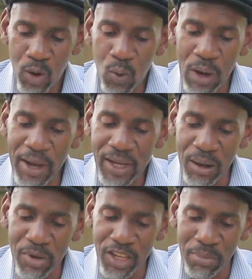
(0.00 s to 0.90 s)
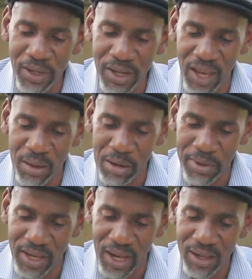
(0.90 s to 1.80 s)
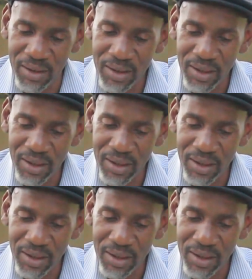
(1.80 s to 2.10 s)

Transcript: Okwebakira mu kibiina emabega